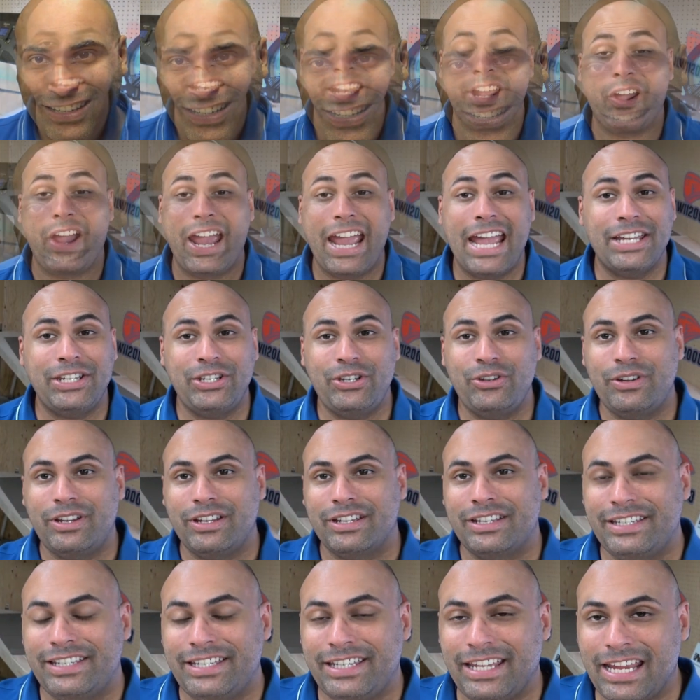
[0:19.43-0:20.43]
Now as you
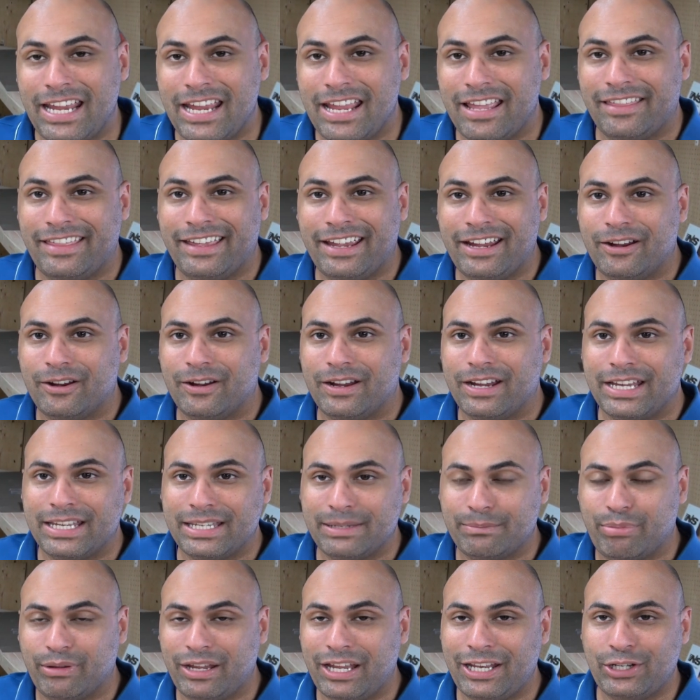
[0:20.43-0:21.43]
can see, there
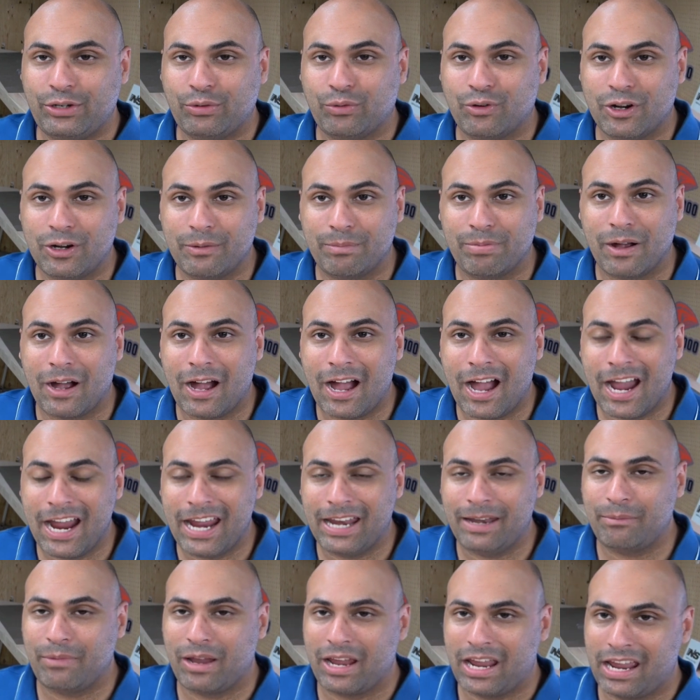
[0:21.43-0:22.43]
is benchwork
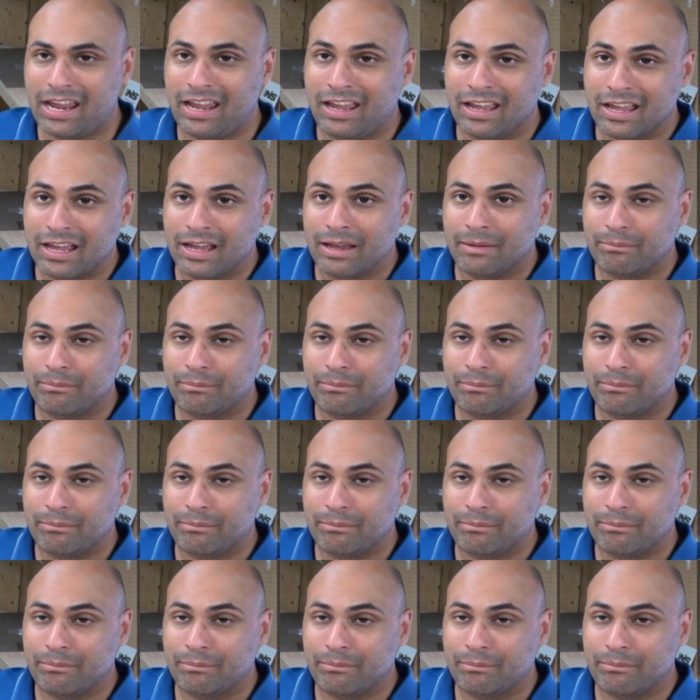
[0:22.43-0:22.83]
behind me.